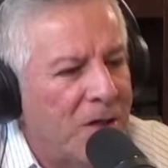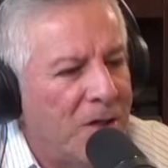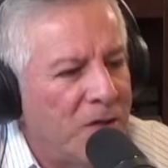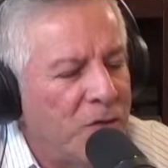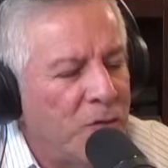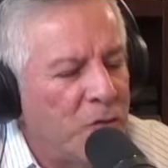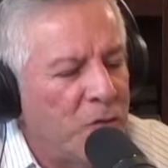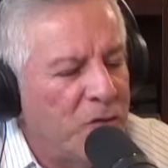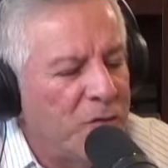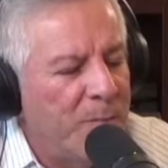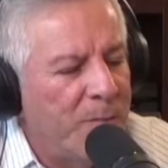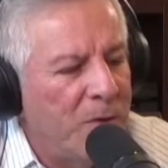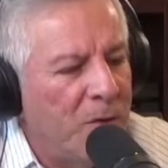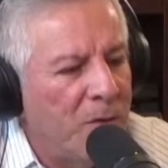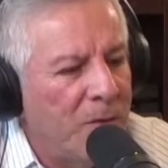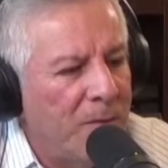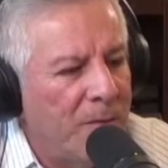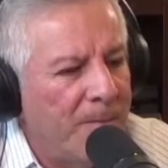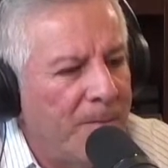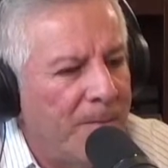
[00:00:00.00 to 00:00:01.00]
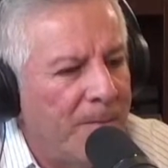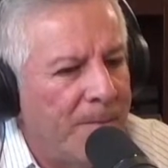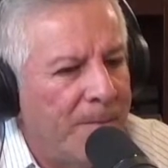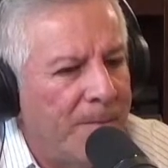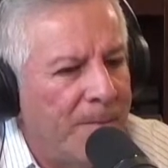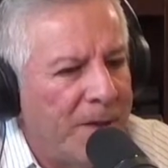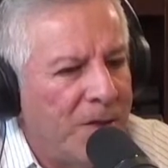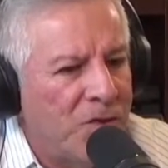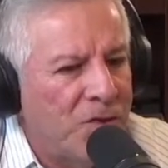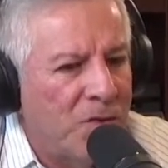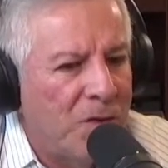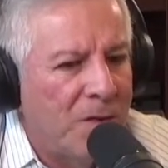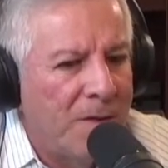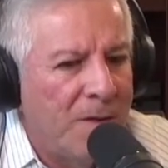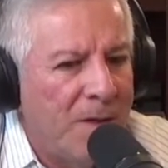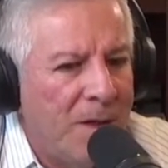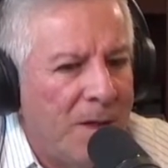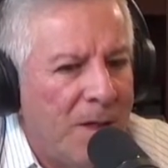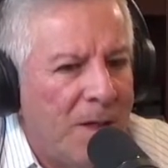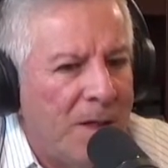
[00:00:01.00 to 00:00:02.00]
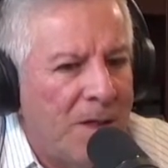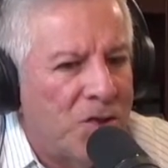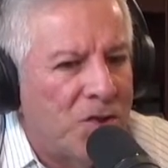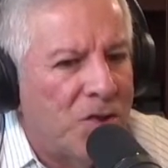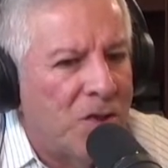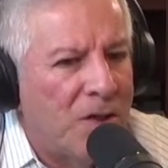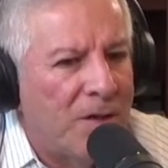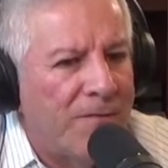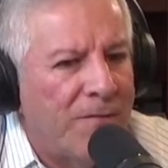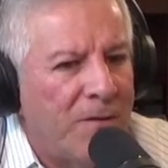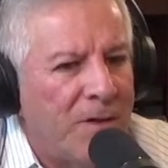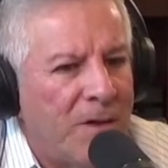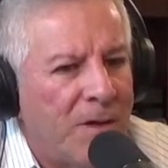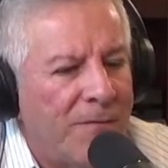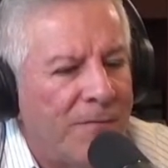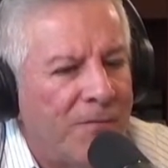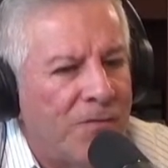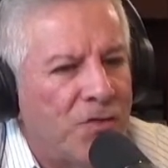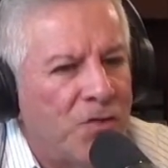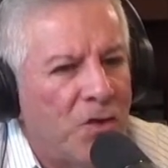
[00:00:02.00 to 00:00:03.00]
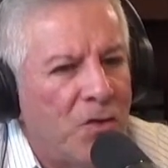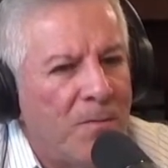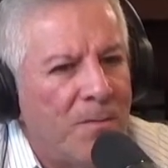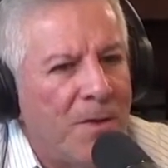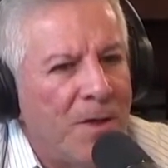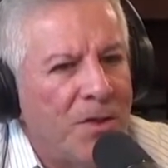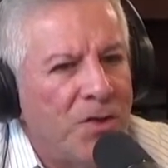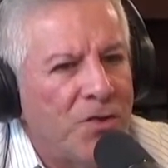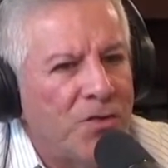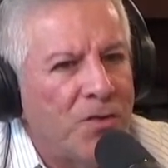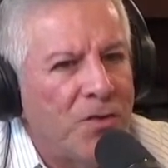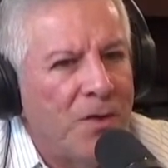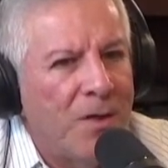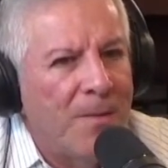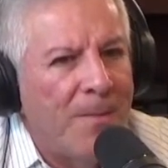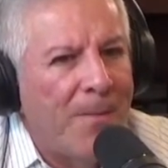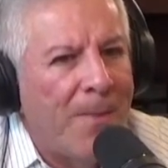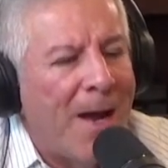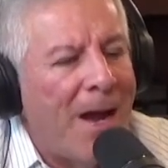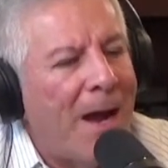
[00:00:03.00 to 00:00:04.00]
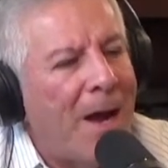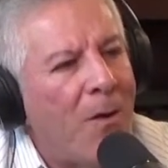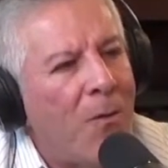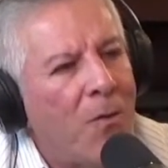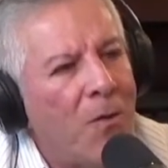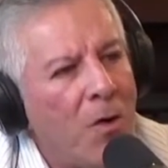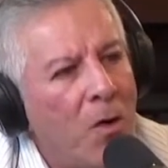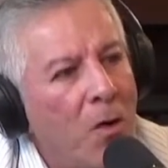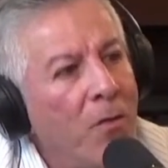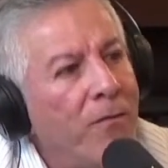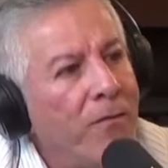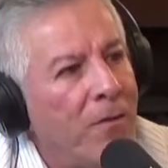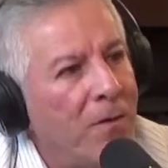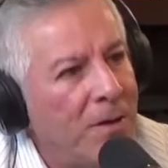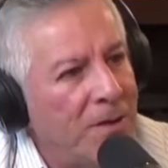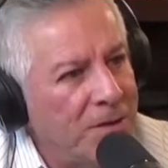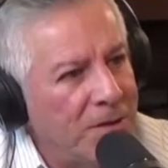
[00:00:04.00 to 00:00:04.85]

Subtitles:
was built based on suffering of so much power over us.